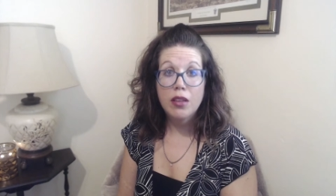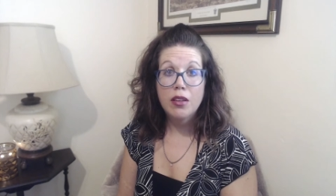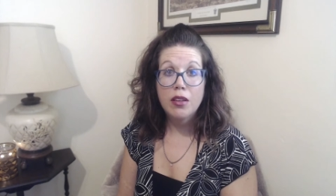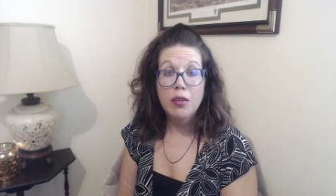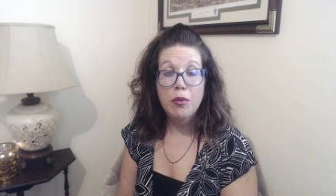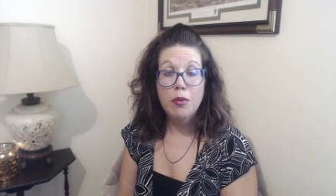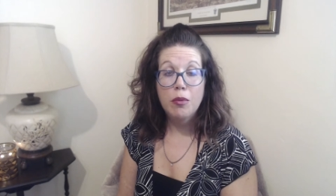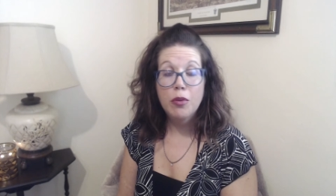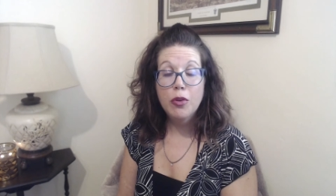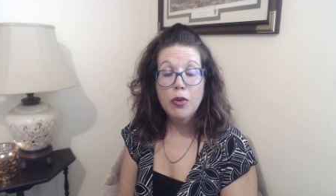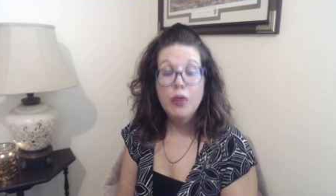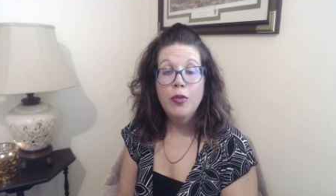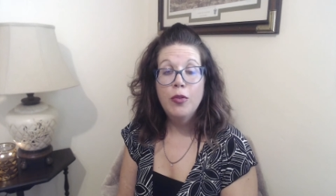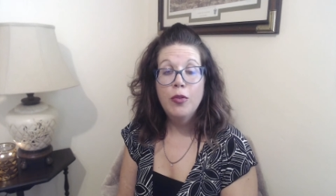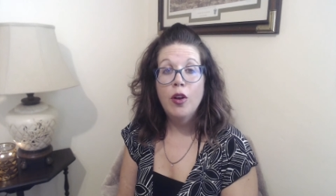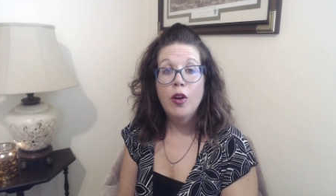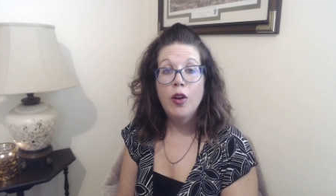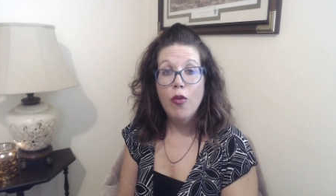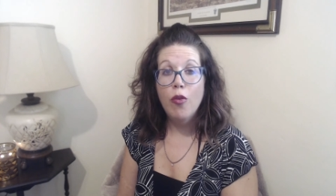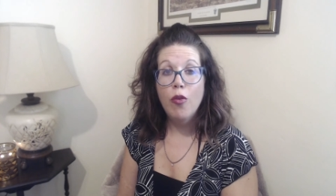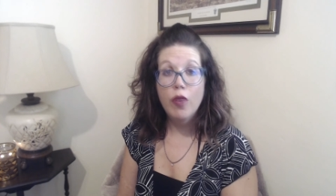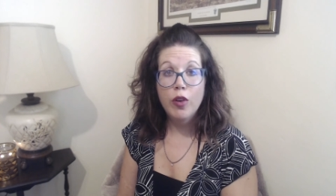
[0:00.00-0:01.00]
It's been proven
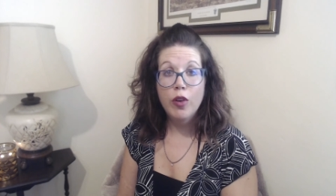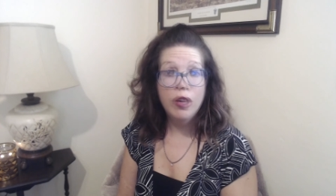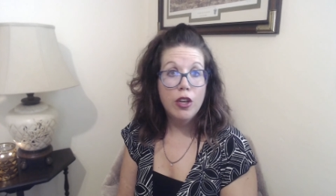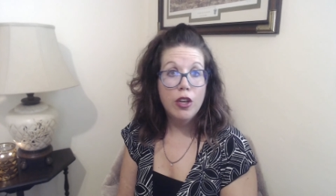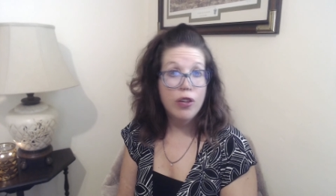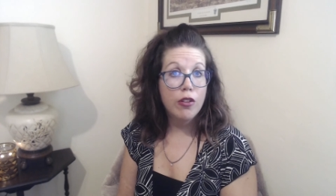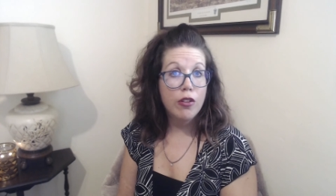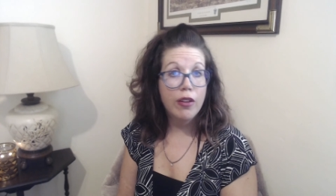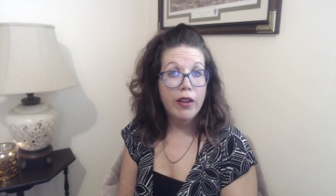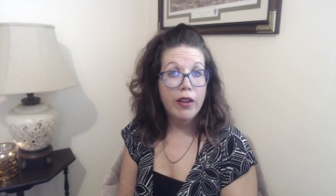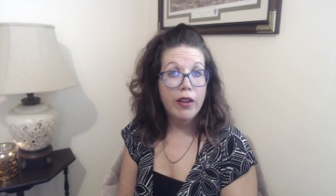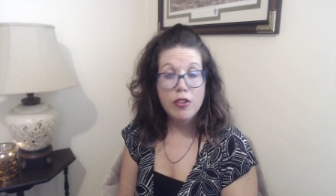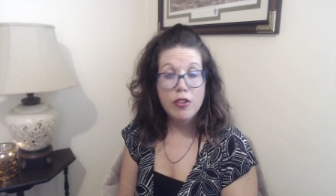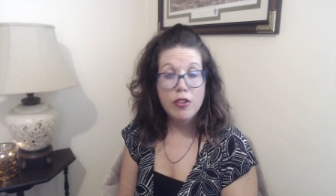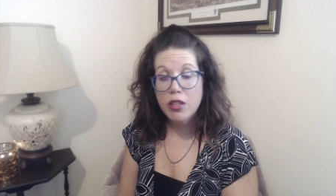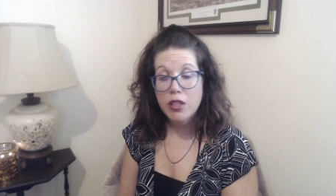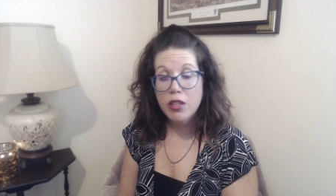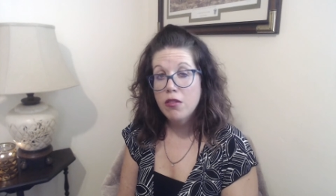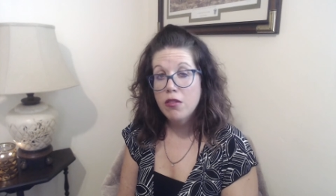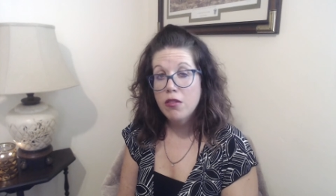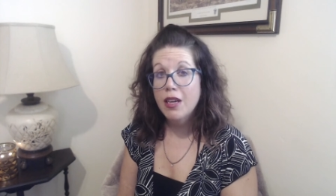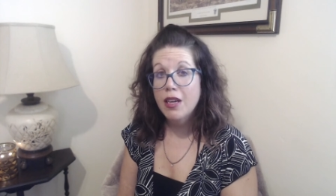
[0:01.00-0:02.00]
over year after
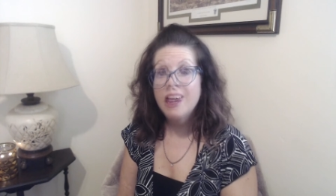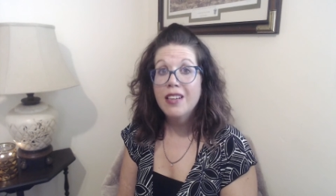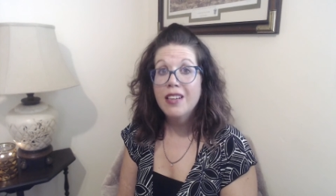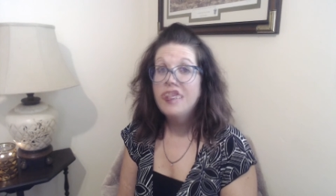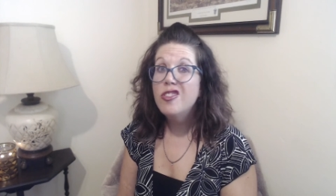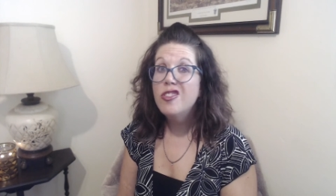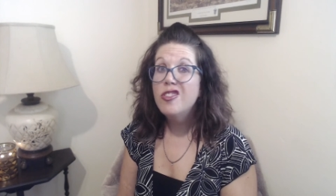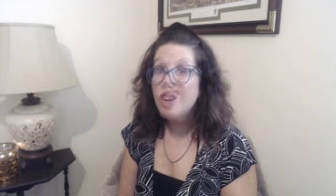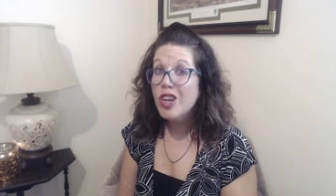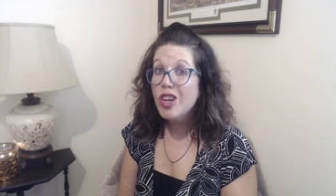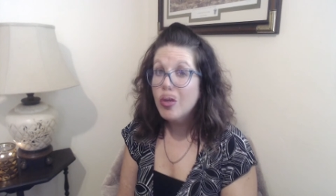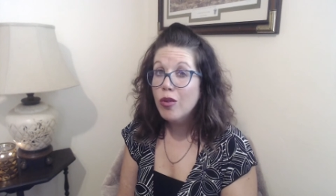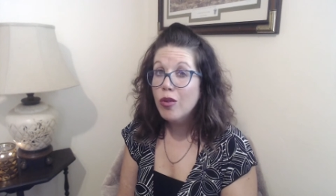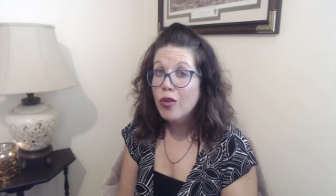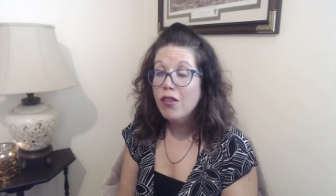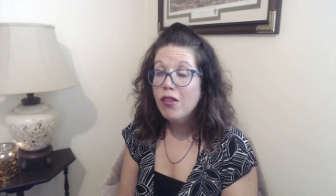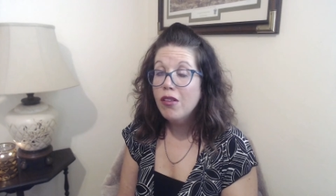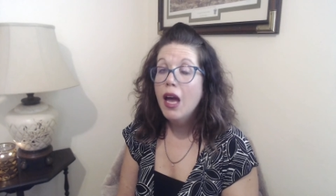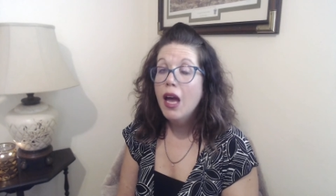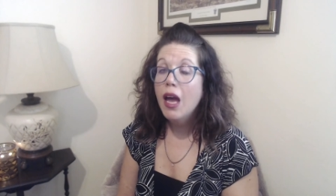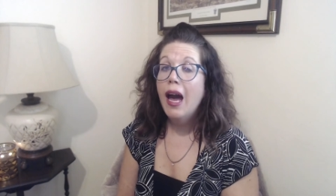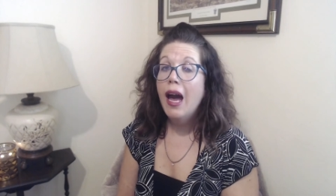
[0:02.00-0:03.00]
year, and in
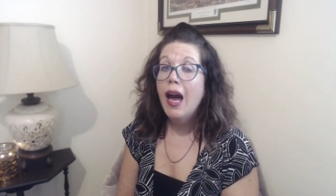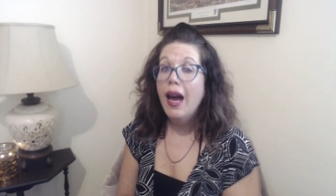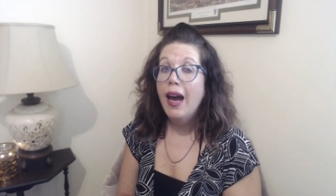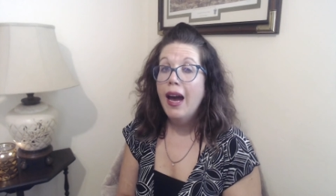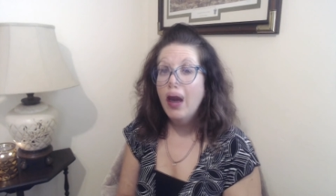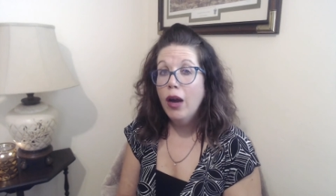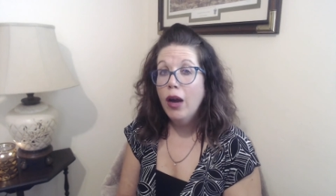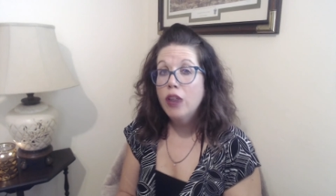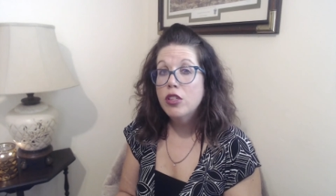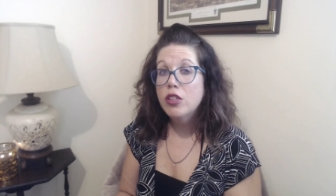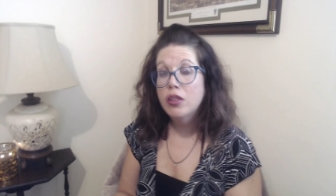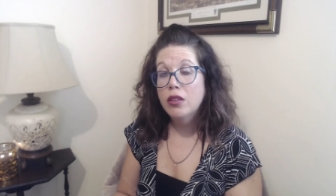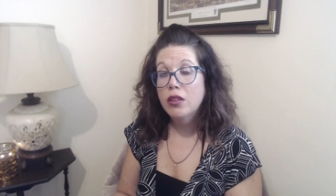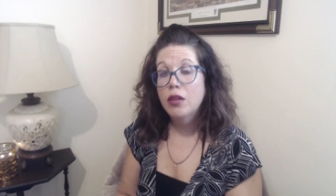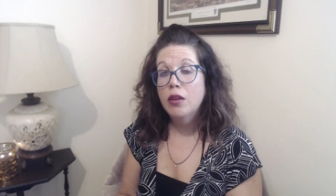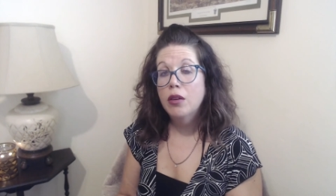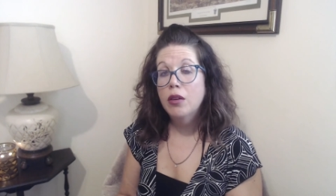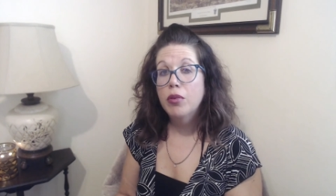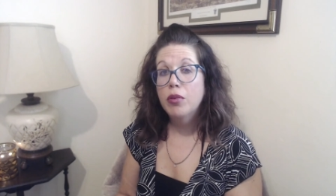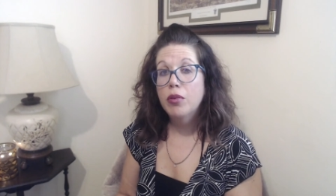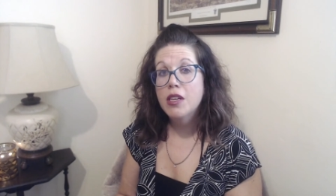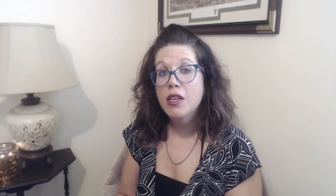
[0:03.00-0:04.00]
general, a house is going
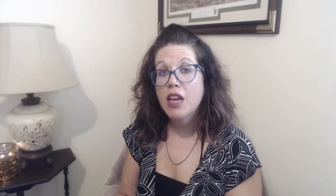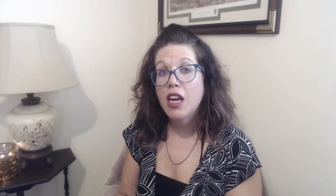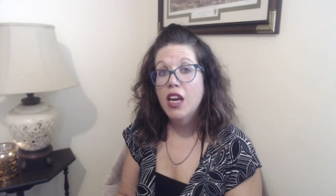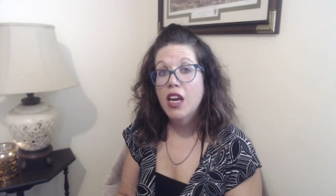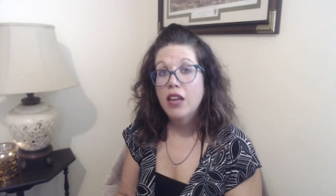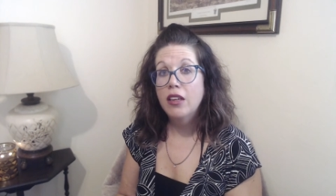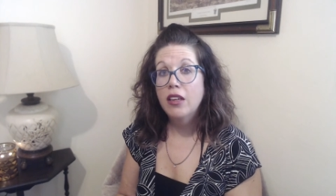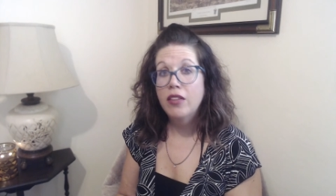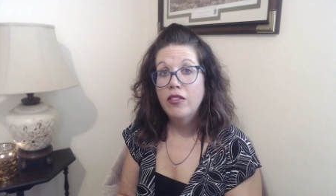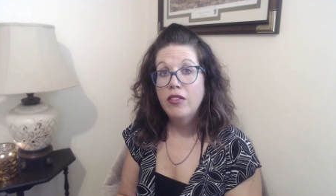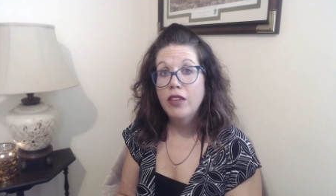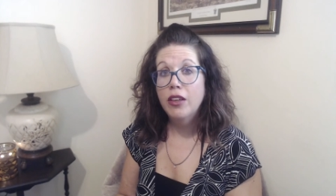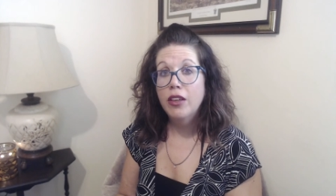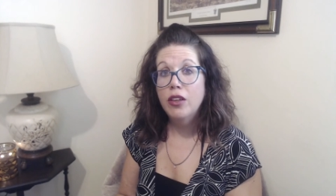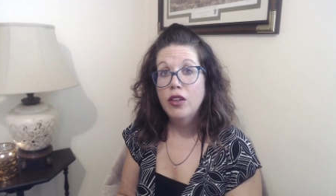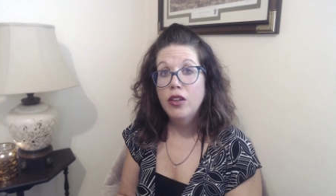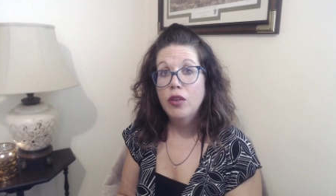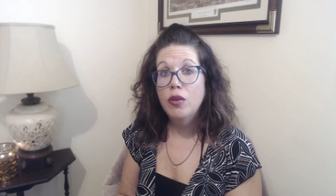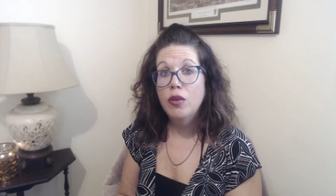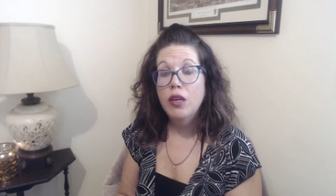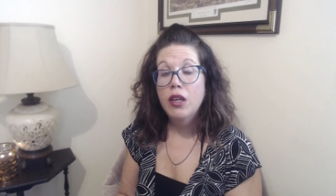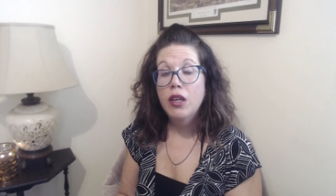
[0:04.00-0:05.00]
to appreciate in
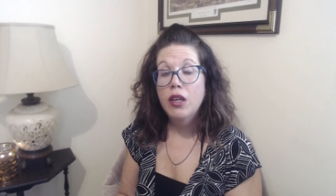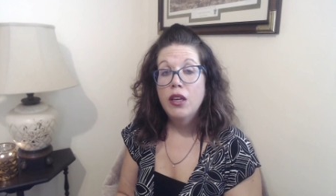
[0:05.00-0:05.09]
value.